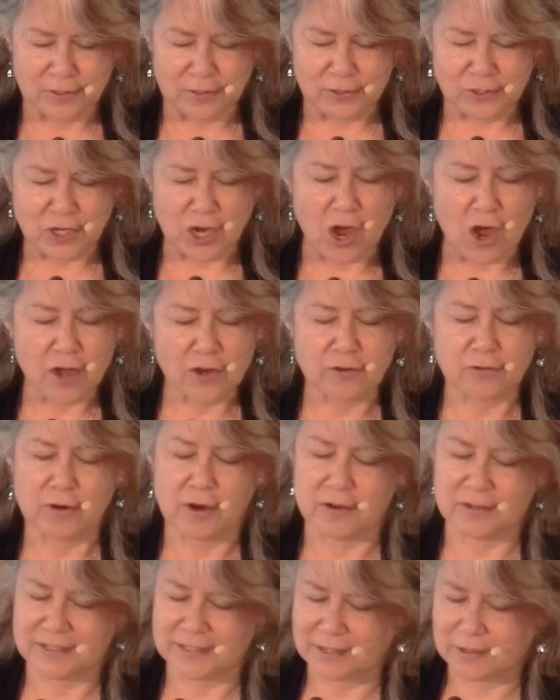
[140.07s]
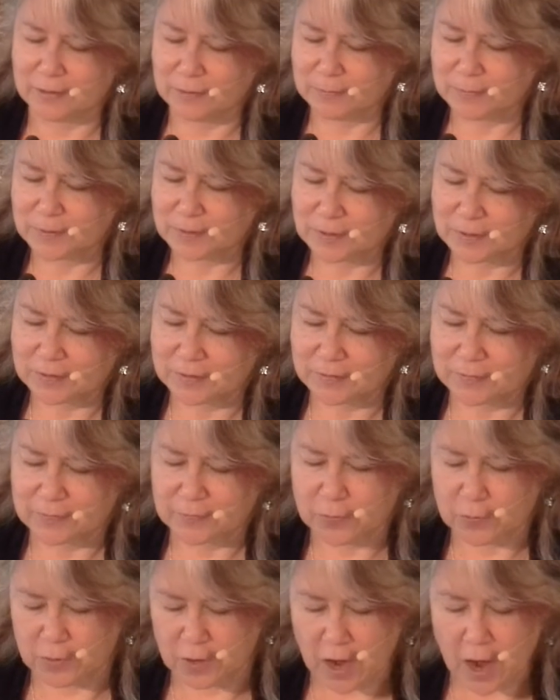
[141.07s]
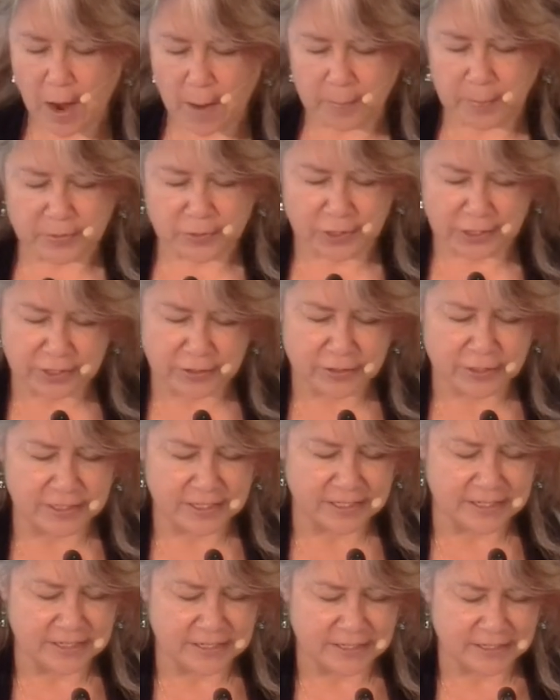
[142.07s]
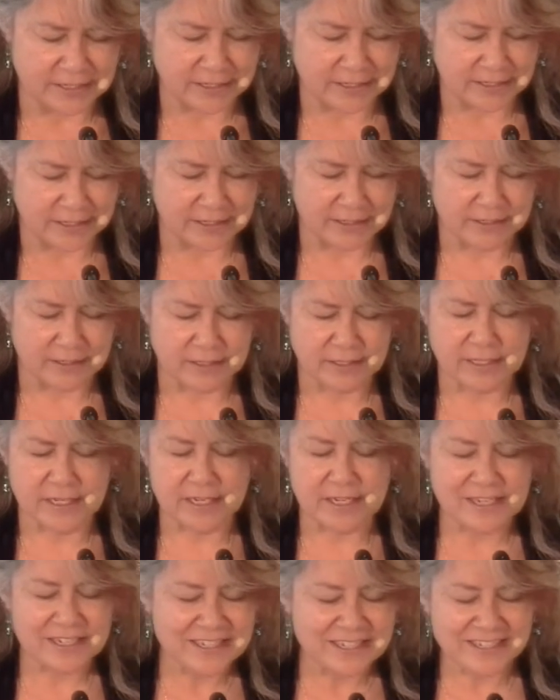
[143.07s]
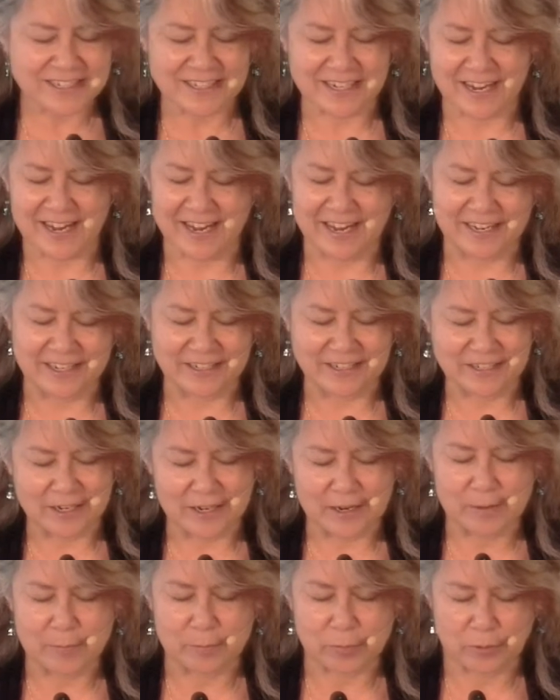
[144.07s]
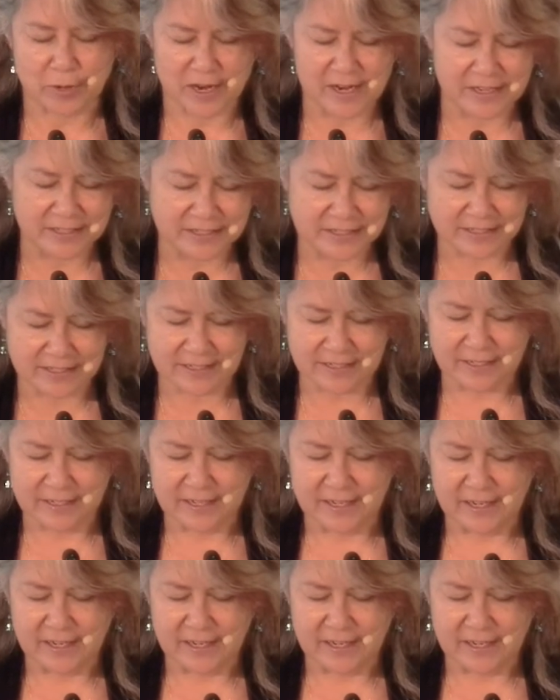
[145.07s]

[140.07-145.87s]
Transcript: to honor ourselves for opportunities seized and embraced